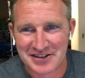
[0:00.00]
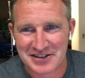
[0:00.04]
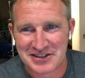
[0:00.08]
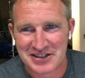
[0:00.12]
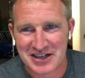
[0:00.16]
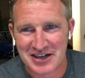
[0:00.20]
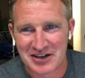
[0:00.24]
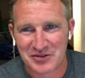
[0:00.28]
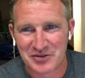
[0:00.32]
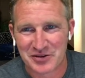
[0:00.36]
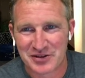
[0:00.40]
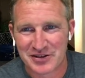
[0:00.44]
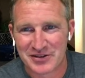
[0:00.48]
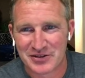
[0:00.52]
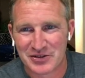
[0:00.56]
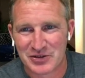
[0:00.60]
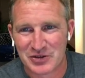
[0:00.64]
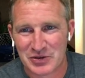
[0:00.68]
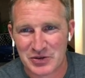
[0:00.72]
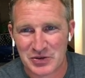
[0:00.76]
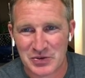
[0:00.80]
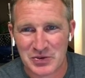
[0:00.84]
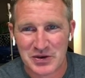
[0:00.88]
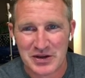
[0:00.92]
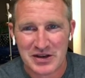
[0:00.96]
to share with
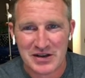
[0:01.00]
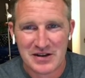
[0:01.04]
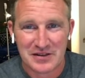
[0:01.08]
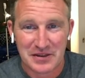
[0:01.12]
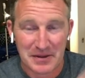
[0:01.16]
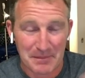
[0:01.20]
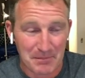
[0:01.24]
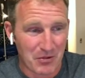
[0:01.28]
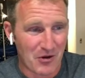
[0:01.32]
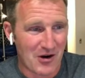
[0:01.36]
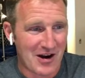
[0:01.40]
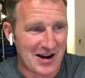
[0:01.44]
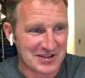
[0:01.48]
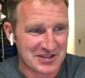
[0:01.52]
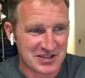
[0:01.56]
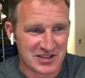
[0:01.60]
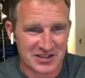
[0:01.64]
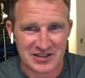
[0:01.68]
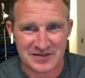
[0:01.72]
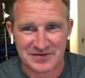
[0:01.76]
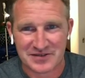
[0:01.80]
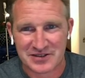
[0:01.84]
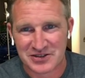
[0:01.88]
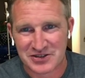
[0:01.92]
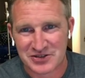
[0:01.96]
you the
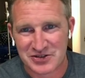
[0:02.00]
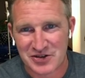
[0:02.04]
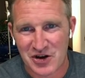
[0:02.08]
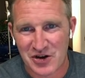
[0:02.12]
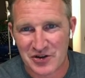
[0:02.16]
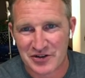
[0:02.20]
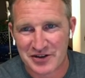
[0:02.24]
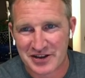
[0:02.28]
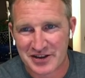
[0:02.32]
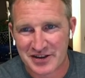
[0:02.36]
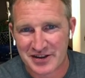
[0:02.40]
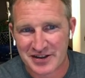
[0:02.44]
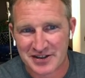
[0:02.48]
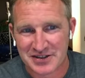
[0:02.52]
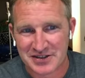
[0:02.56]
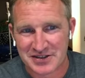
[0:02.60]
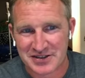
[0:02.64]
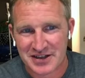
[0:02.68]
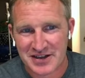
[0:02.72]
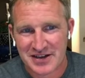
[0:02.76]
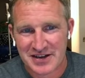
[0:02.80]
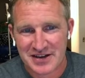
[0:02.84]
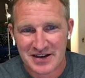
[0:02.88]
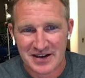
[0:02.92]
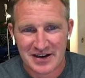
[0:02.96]
process of installing
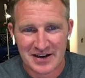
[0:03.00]
this.